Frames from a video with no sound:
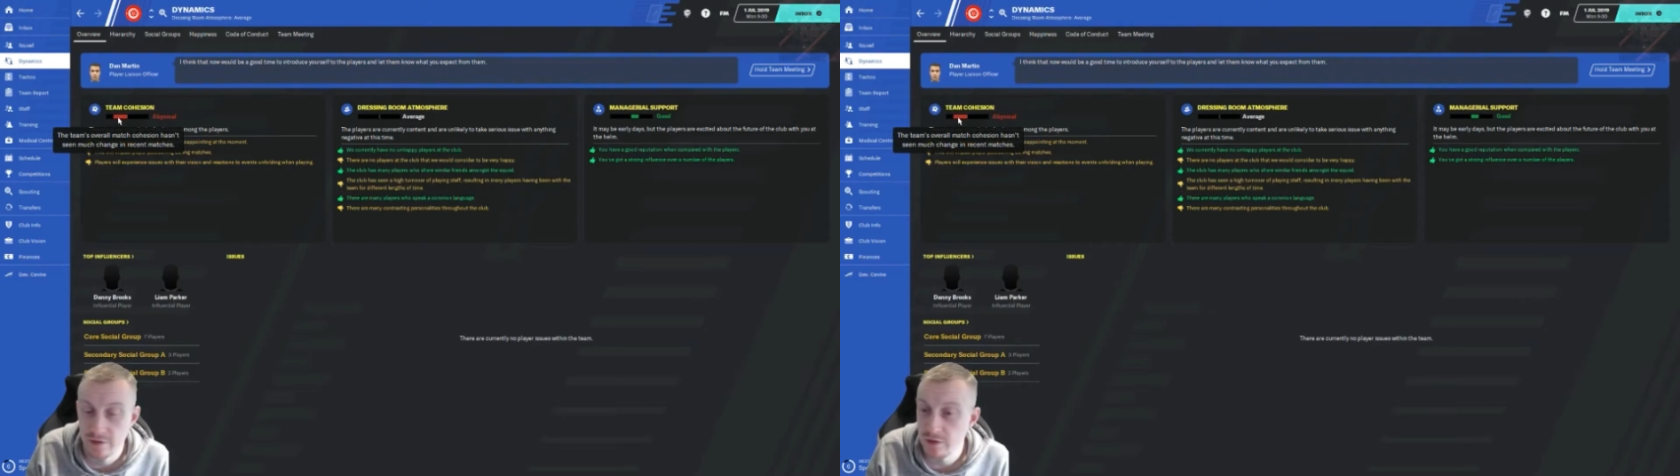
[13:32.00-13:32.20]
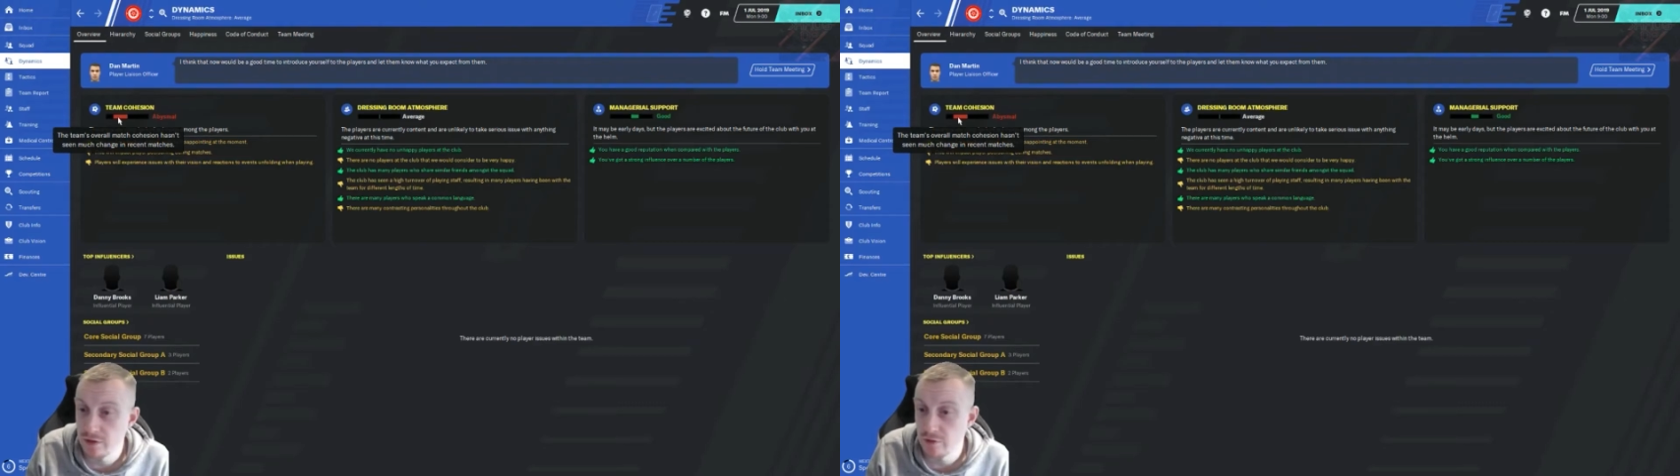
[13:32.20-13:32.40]

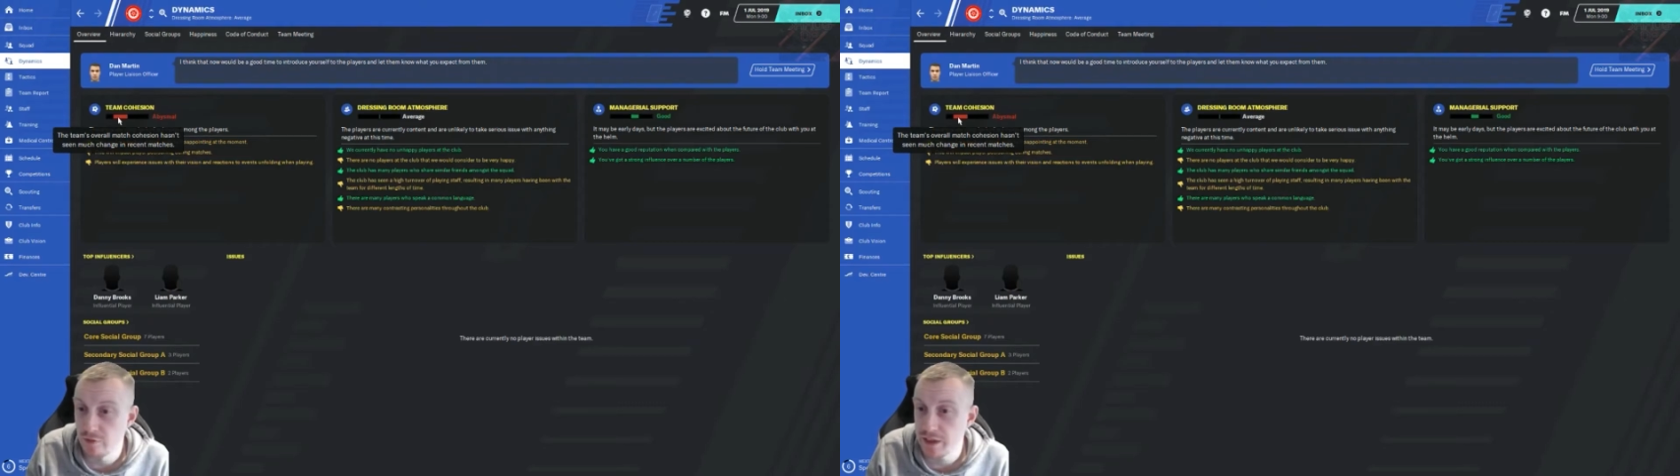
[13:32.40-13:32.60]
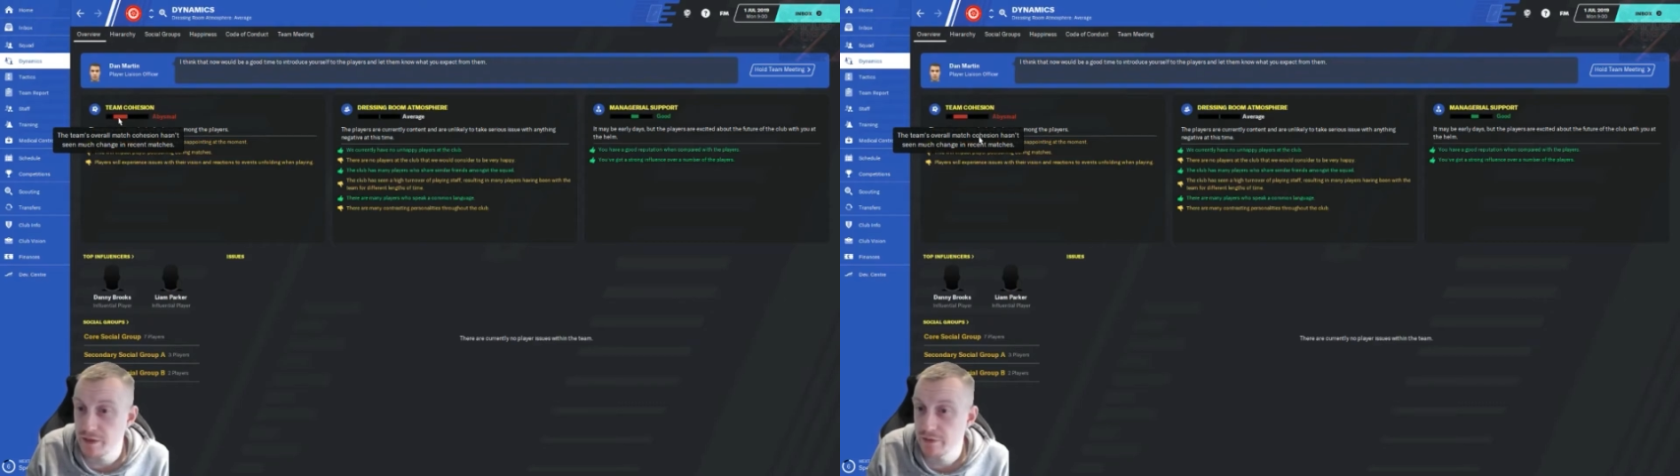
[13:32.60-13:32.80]

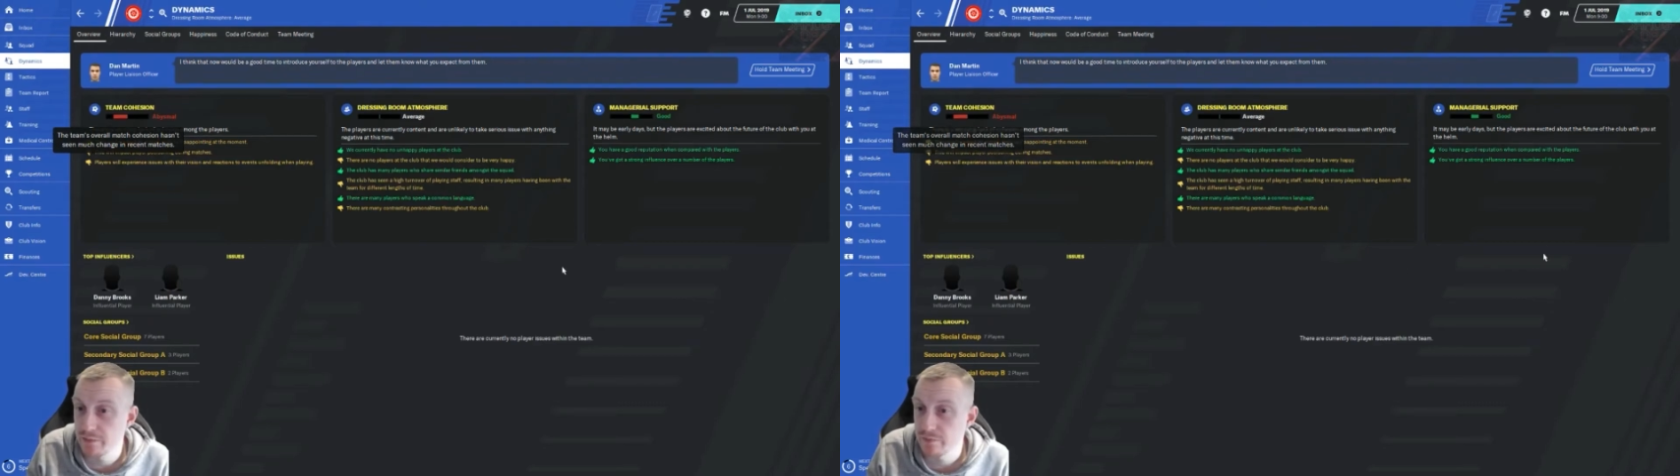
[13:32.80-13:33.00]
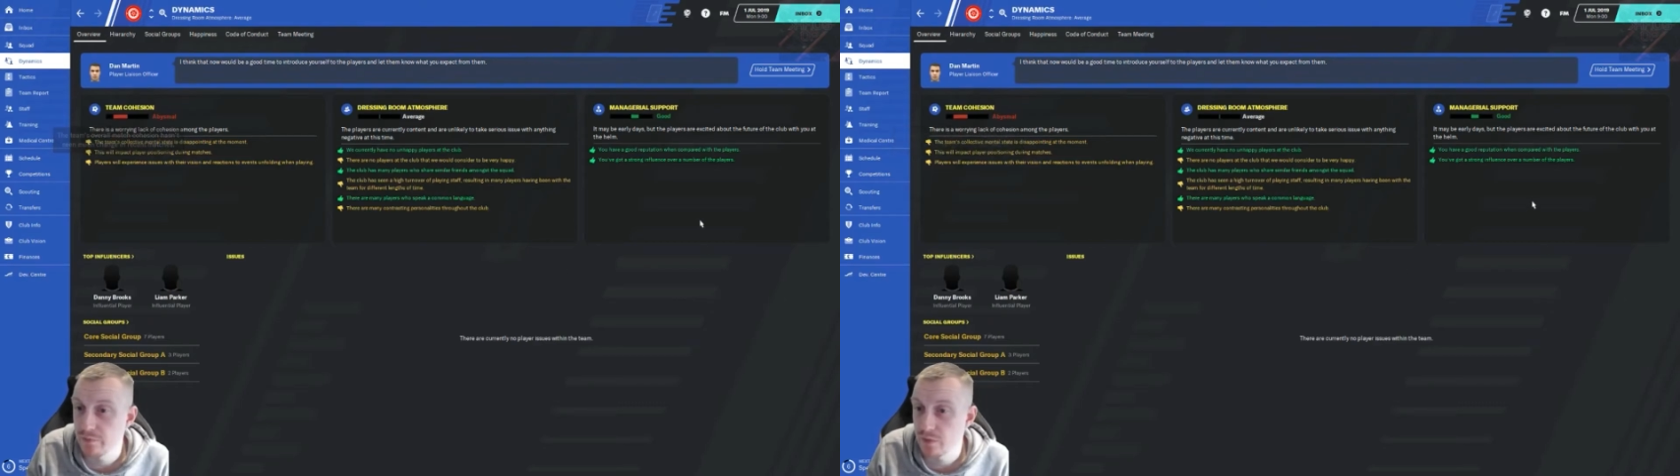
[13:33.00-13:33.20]
Great.
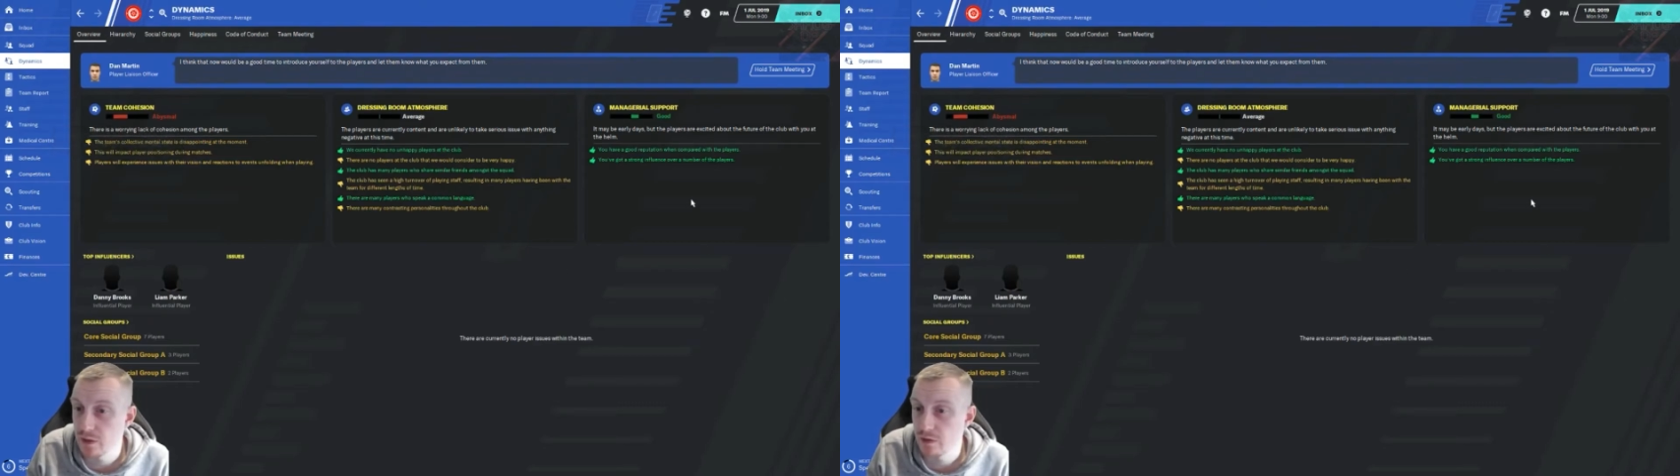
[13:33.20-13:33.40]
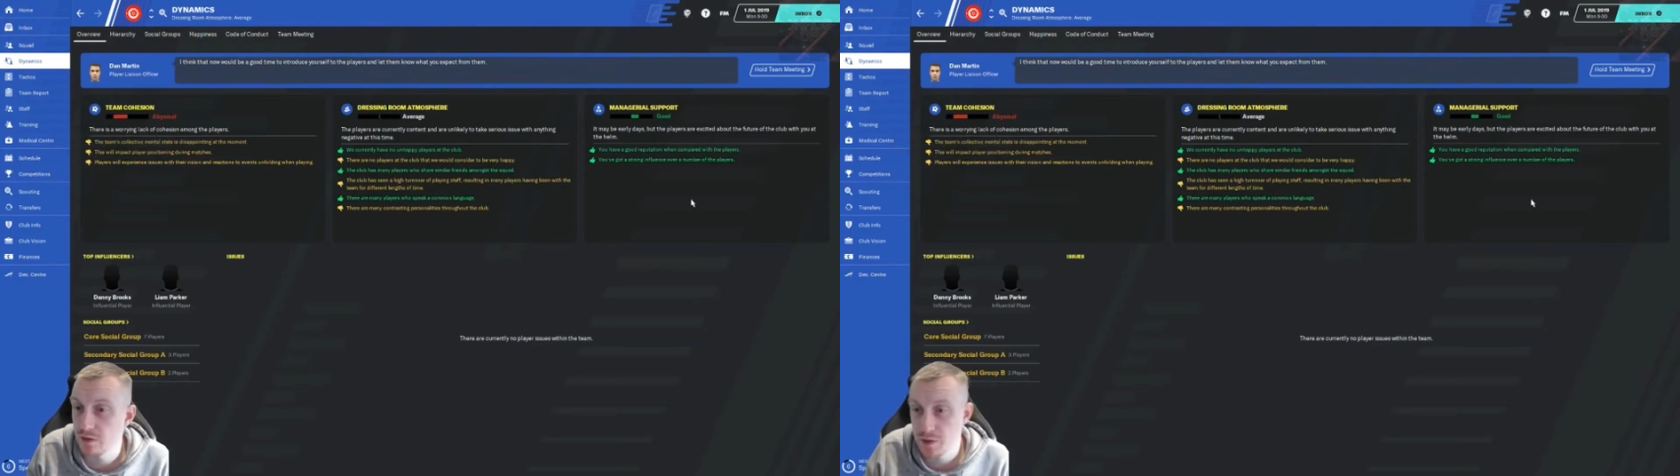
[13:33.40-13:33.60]

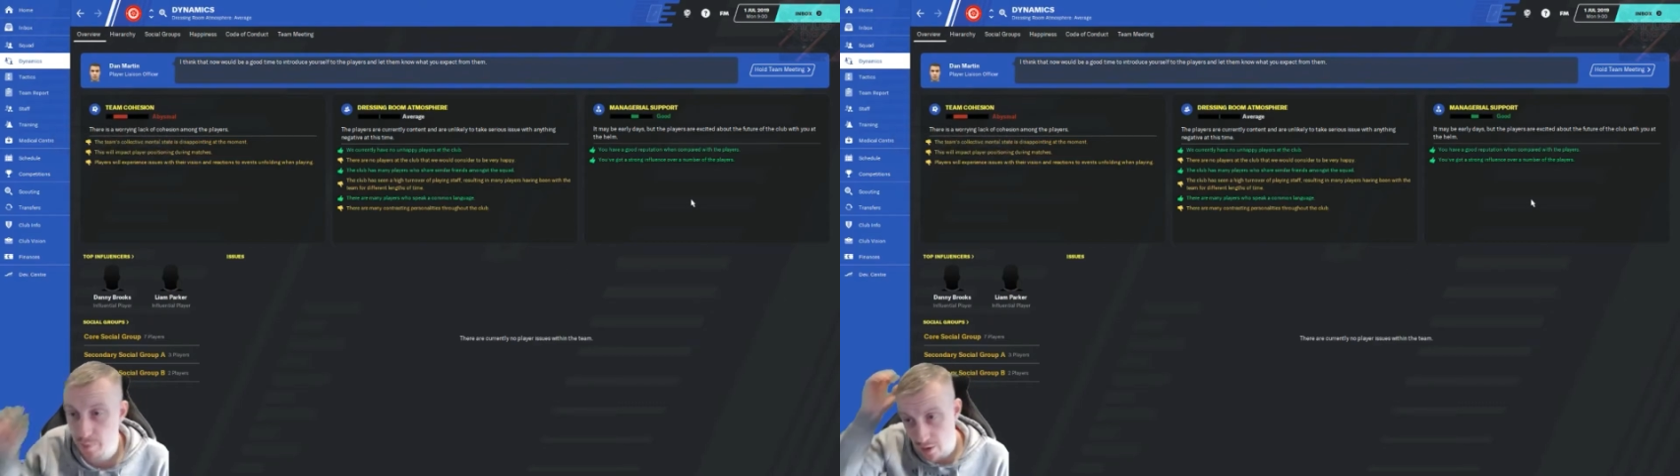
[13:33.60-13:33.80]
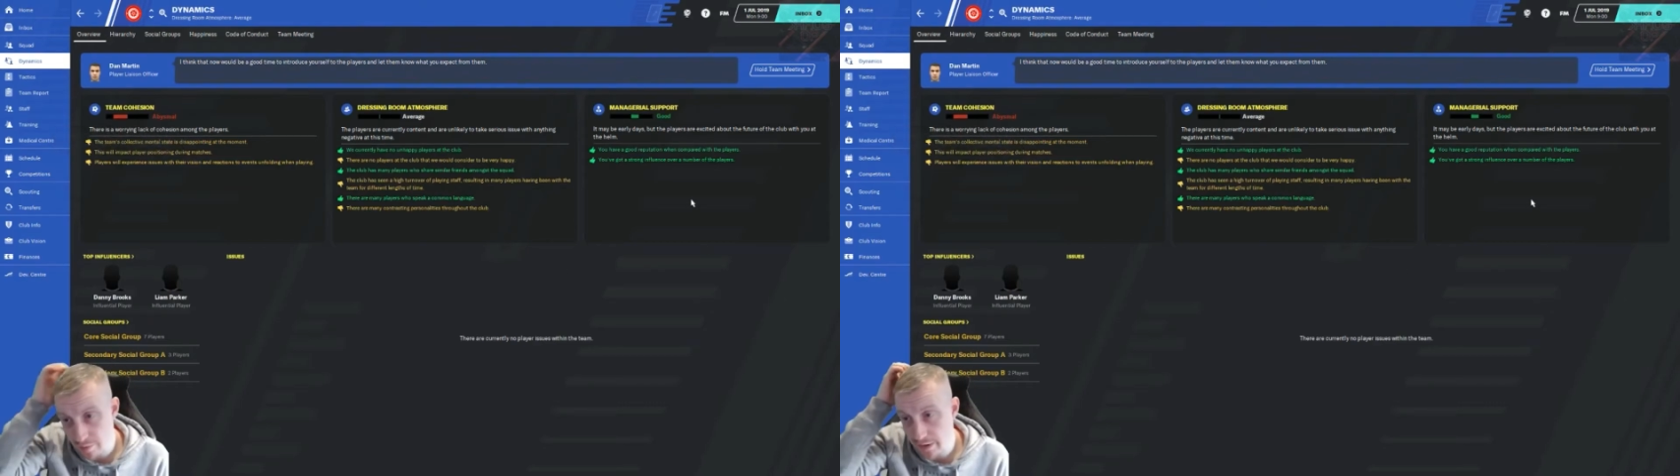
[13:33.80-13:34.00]
The
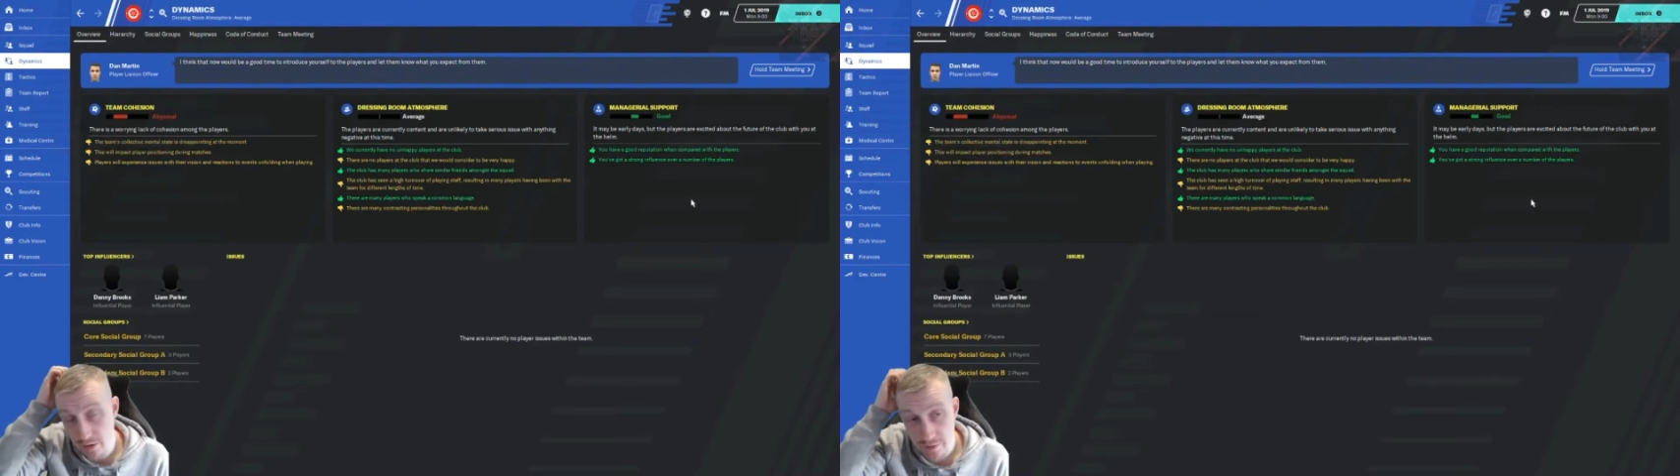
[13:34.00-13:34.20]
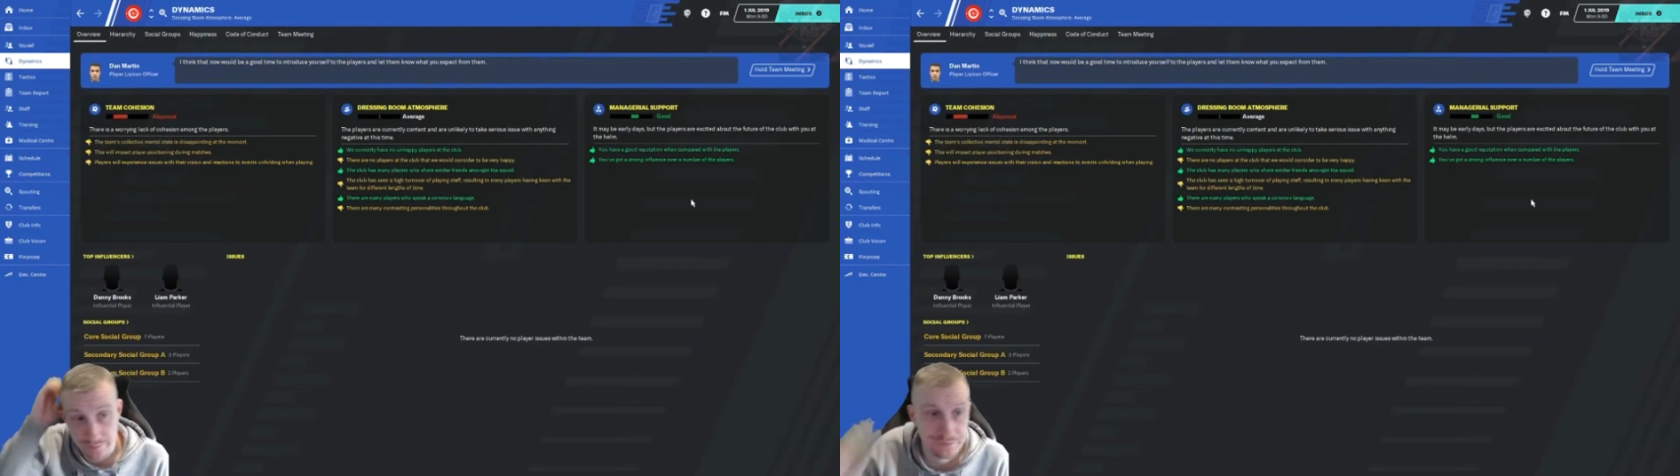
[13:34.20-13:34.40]
support meet though.